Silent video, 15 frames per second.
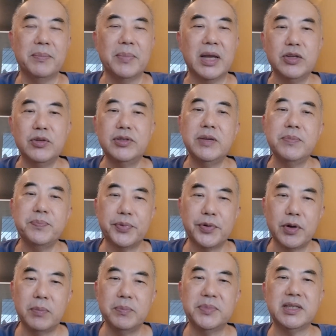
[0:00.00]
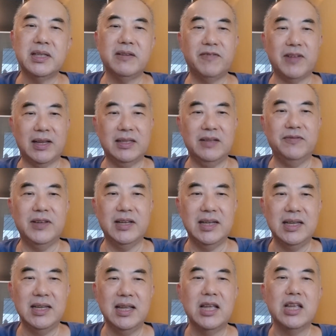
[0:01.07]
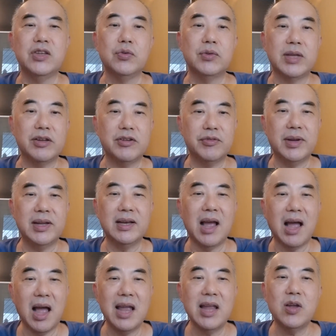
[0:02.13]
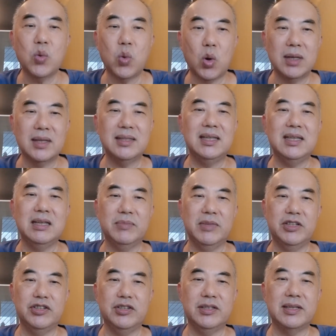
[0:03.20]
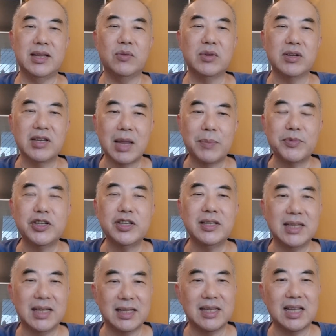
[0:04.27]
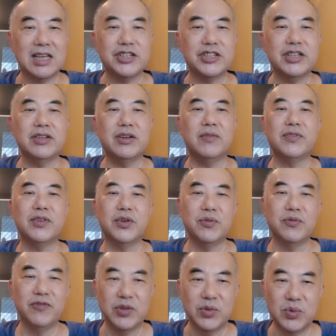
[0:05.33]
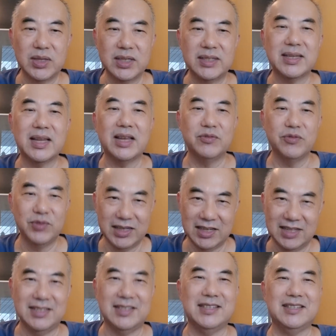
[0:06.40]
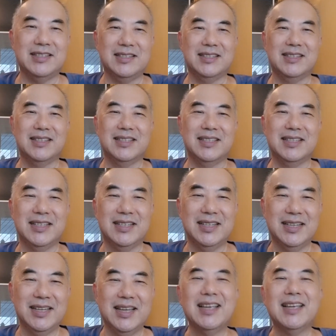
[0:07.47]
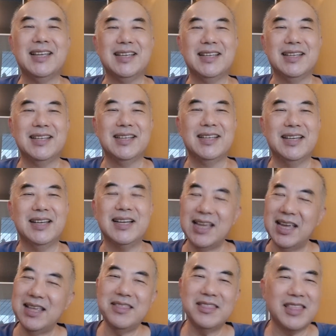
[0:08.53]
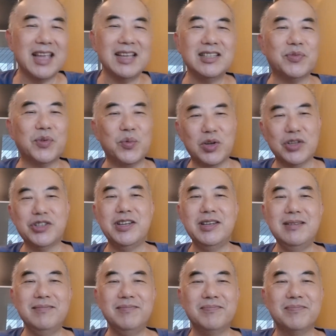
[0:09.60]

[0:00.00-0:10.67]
By using prompts effectively, you can create high quality images that will capture the attention of your viewers and readers. Again, thanks for watching.